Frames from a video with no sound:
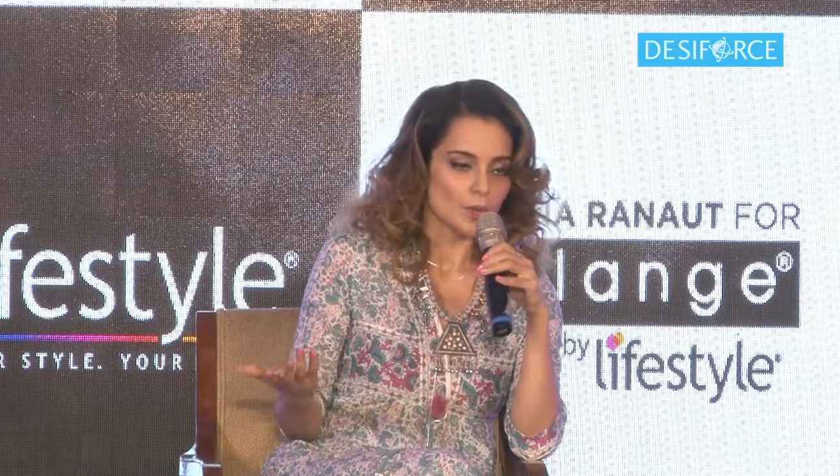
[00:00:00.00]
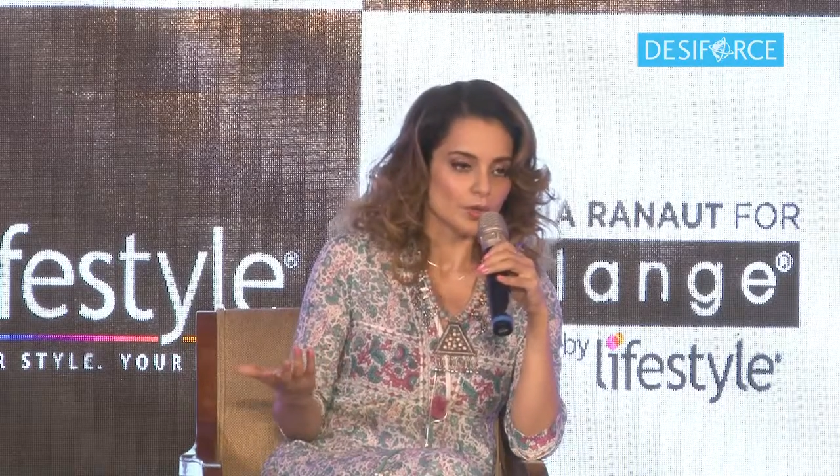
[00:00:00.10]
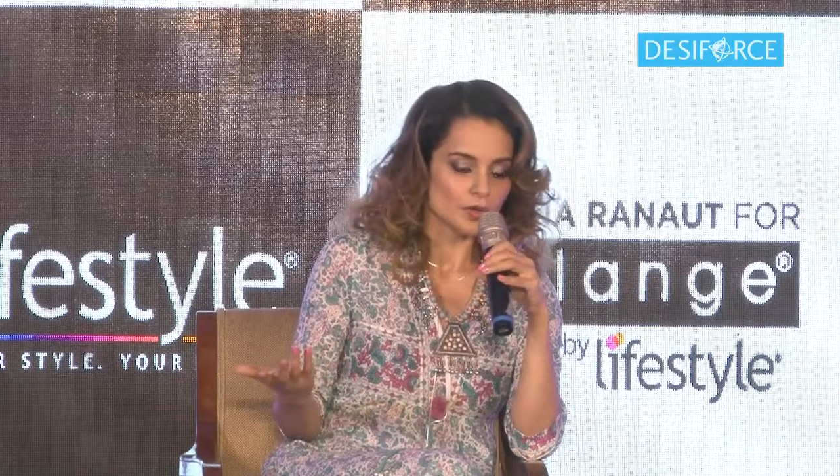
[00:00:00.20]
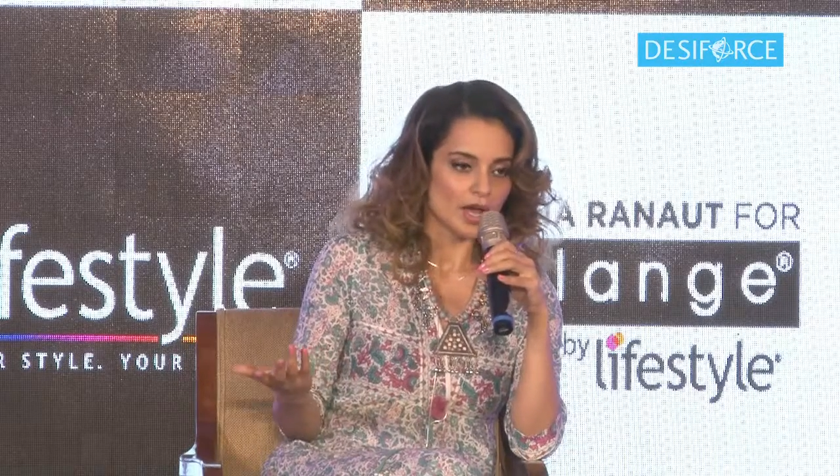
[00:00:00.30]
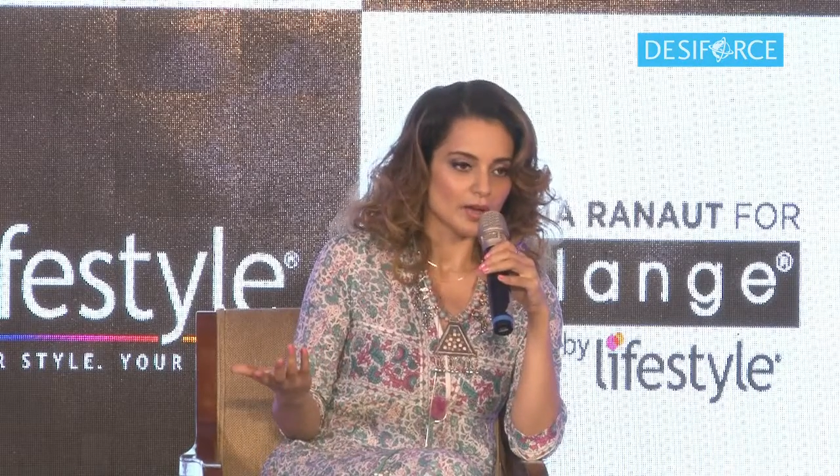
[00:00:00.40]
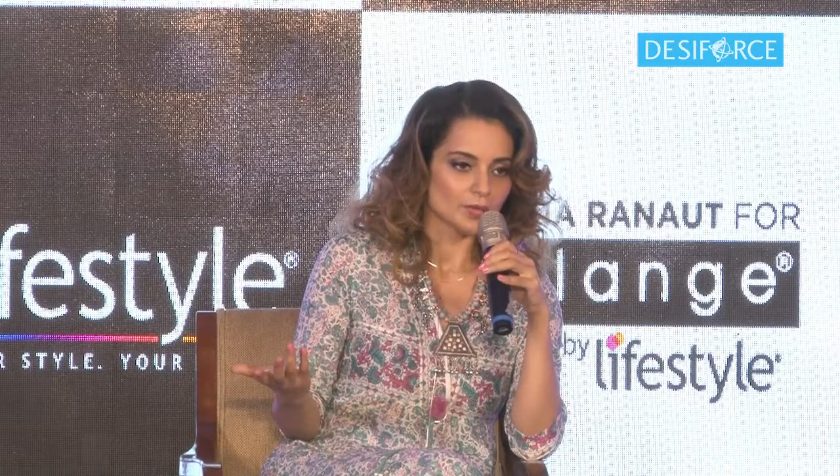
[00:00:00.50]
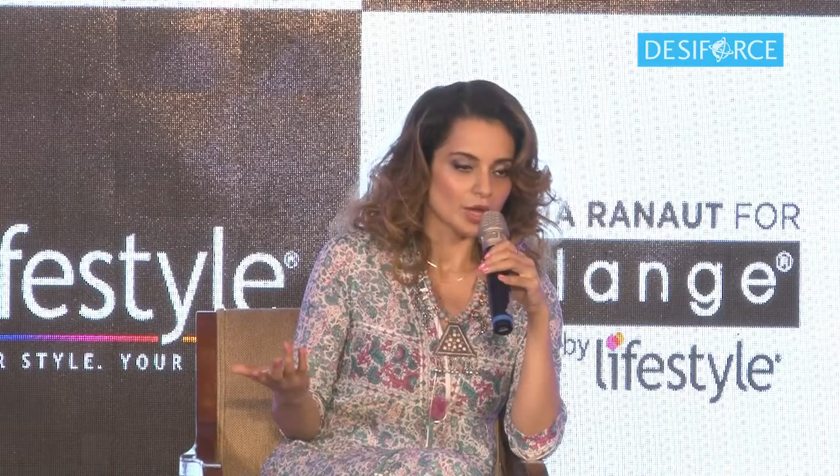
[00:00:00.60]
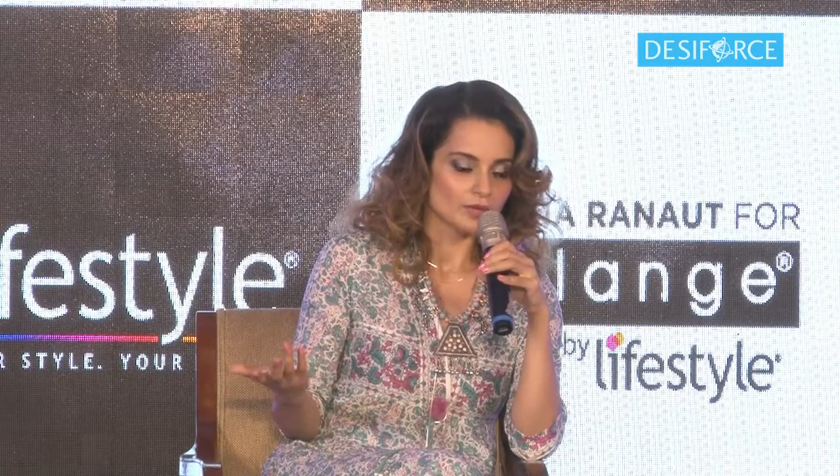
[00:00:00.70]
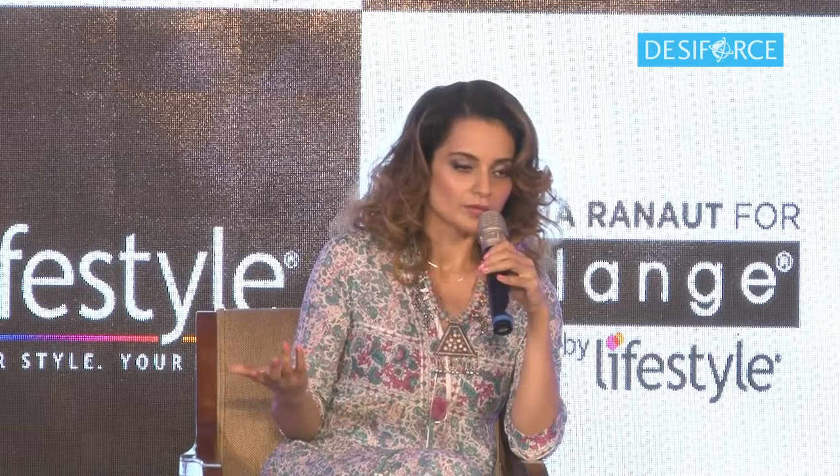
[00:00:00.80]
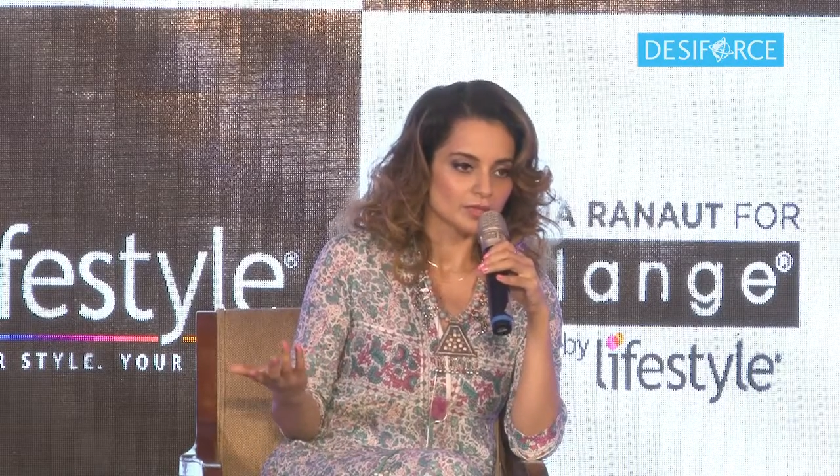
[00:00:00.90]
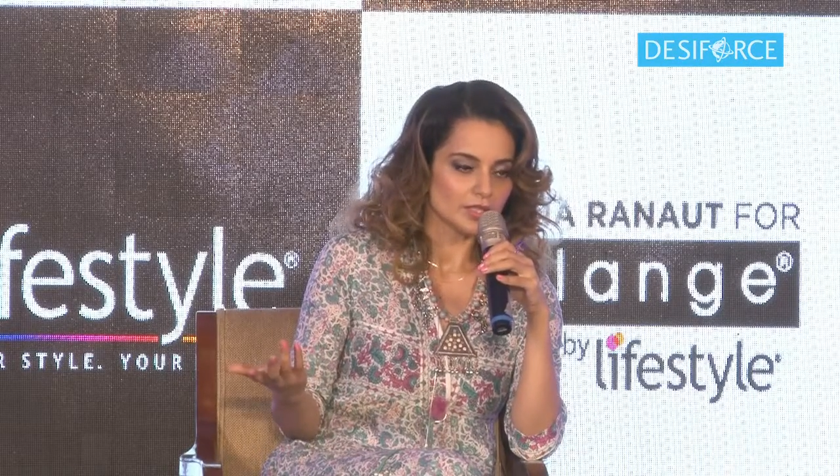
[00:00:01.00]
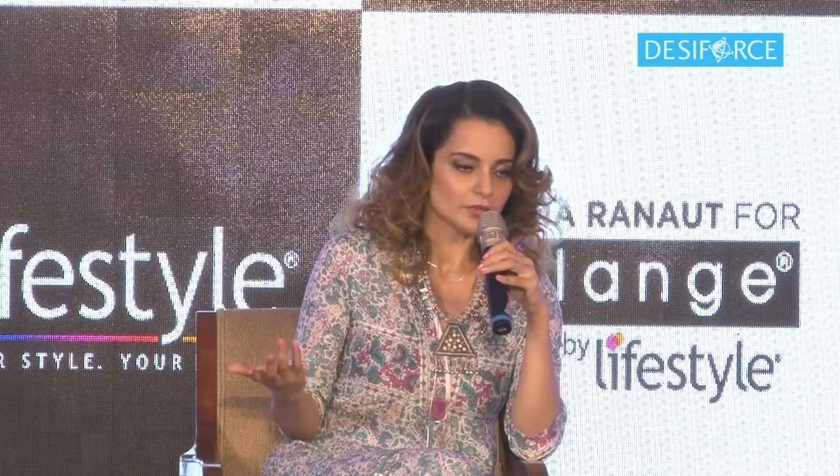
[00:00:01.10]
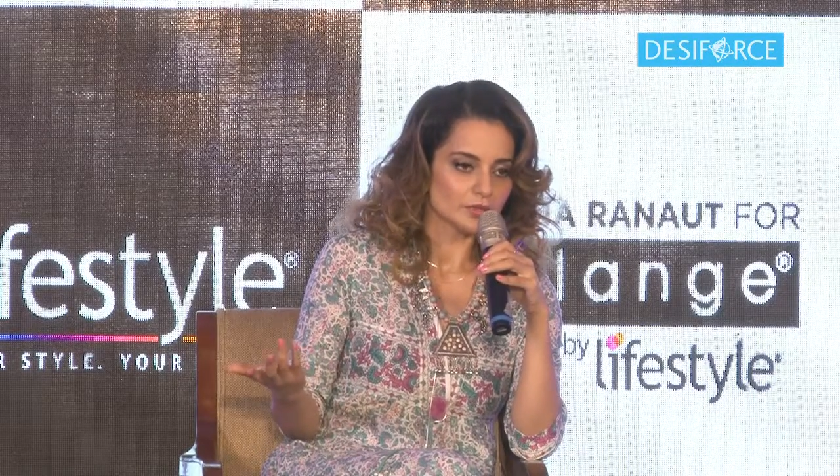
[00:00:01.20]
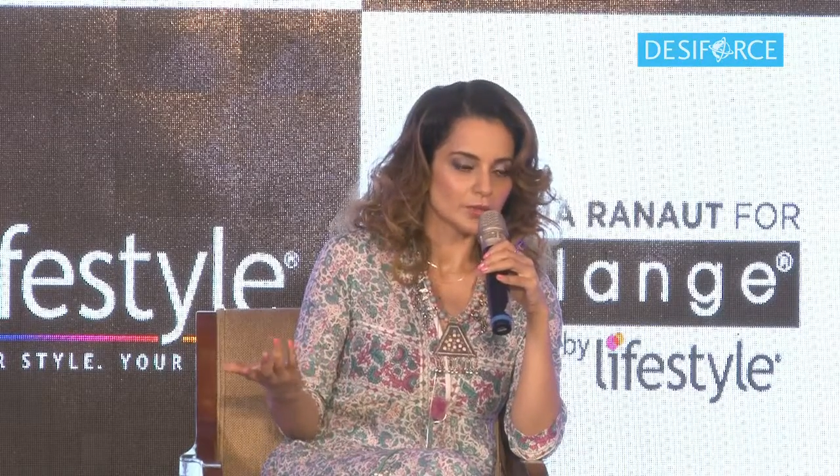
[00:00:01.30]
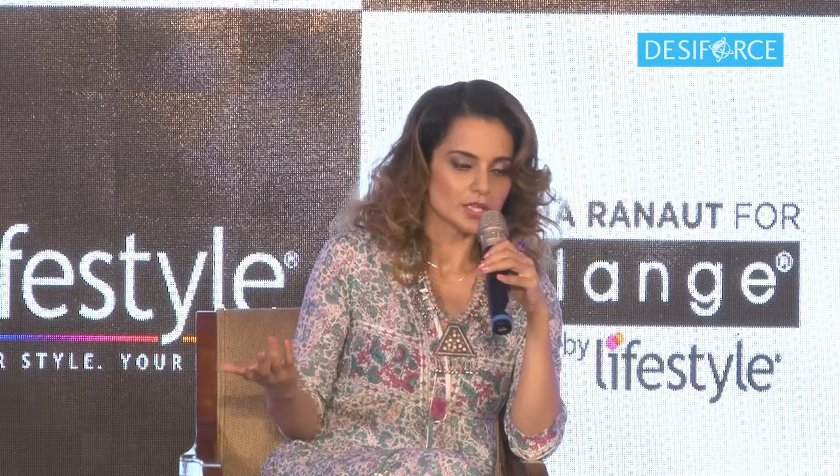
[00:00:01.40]
you know, I'm not, you
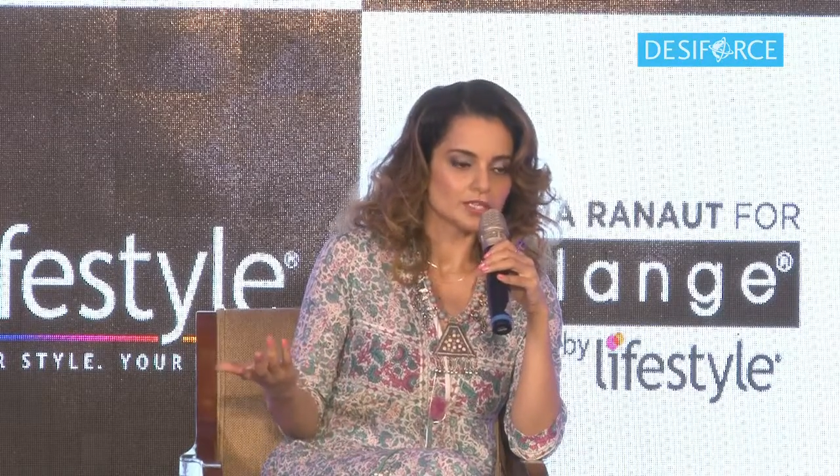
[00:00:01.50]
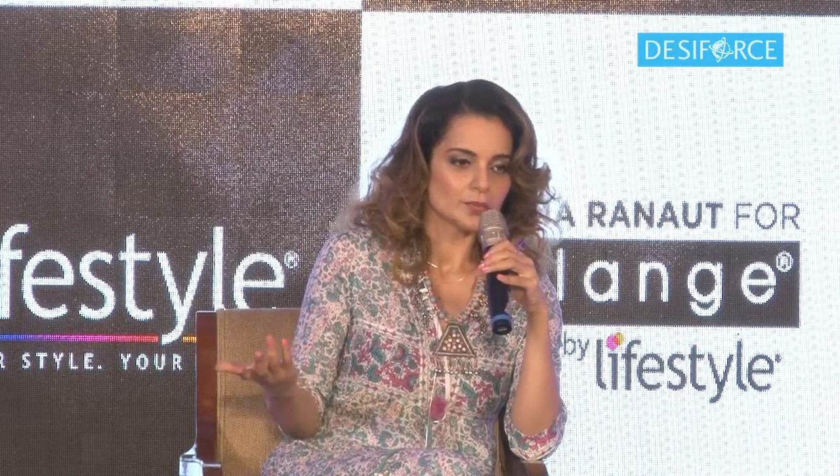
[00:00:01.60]
know, what is